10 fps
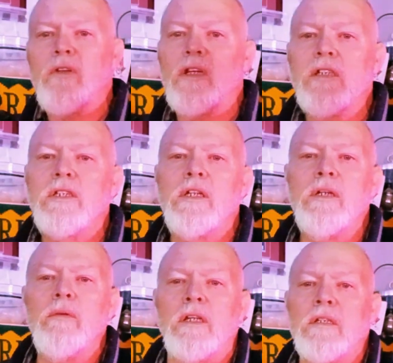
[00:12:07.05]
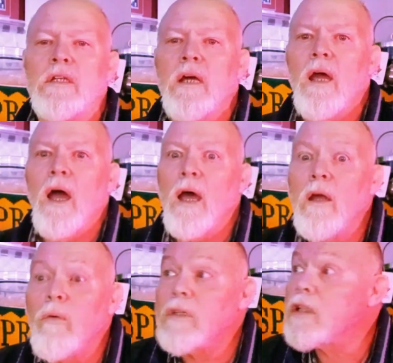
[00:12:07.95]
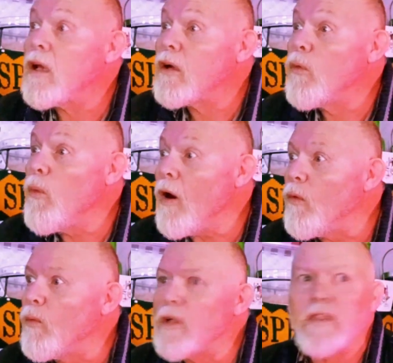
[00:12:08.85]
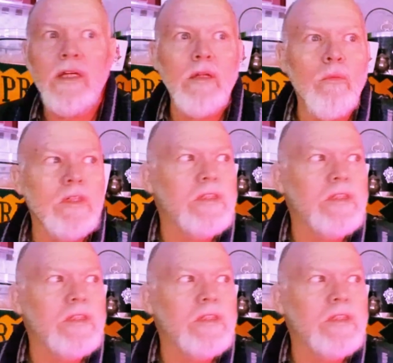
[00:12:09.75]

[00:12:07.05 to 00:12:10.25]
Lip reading: on these skewers. And I was like, whoa, what's that?